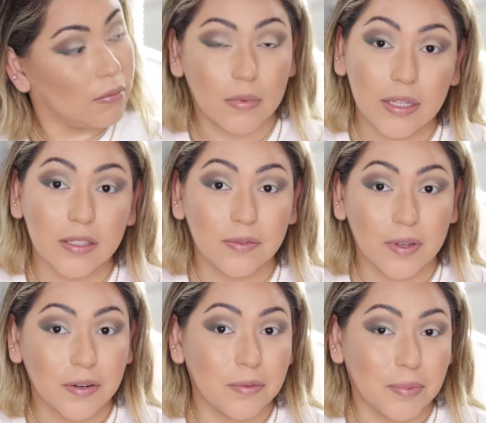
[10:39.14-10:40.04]
It's
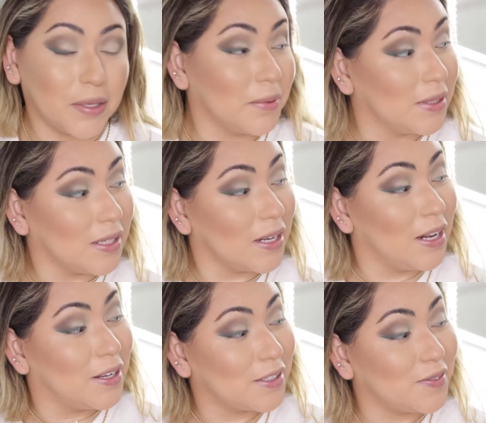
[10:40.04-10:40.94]
very pigmented.
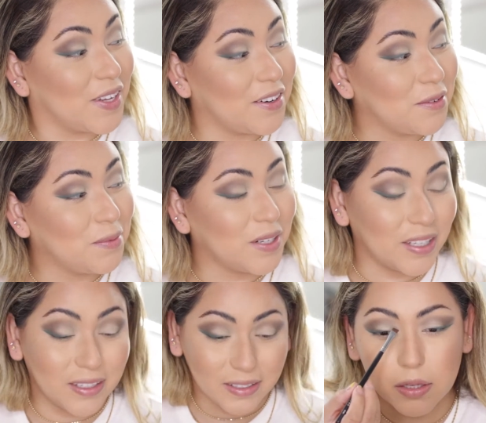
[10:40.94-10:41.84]
It looks very
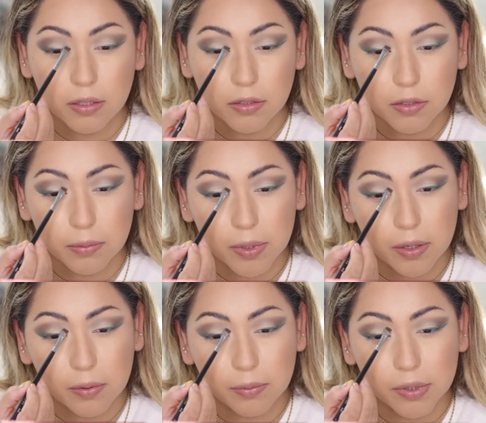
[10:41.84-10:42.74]
pretty. Should we
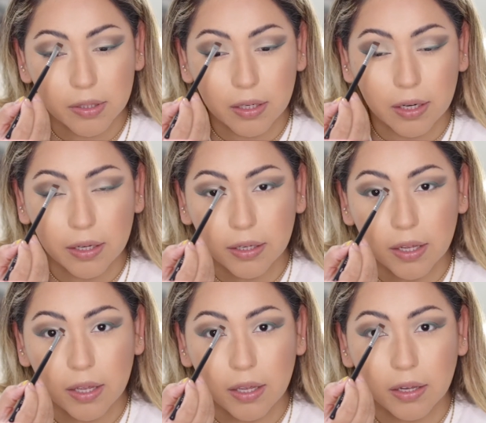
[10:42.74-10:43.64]
go with the line
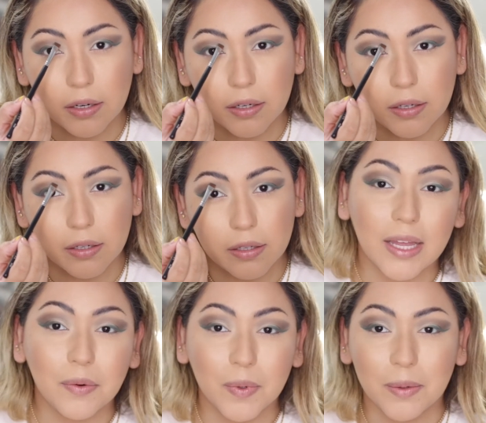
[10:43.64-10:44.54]
here?
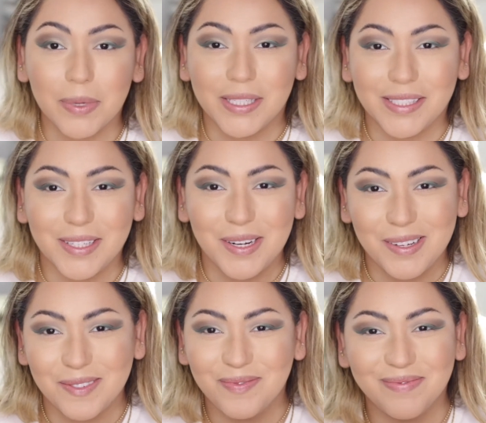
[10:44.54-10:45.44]
I don't want to mess it
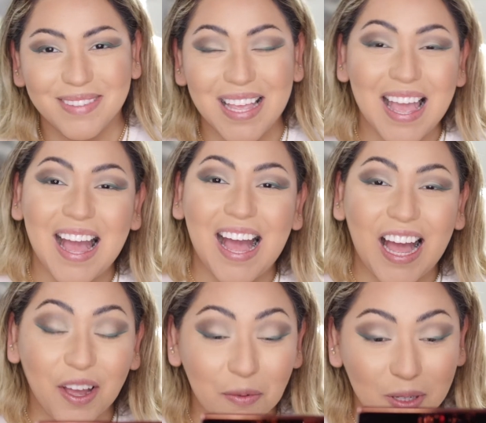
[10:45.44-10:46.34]
up.
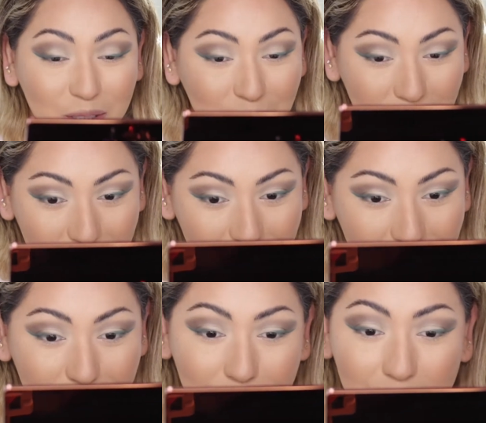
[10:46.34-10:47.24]
I want to, but I'm
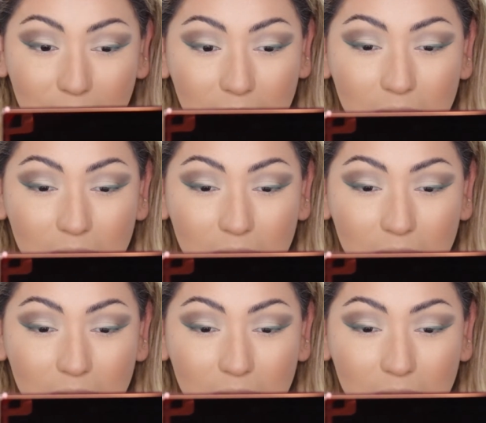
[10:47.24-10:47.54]
not sure.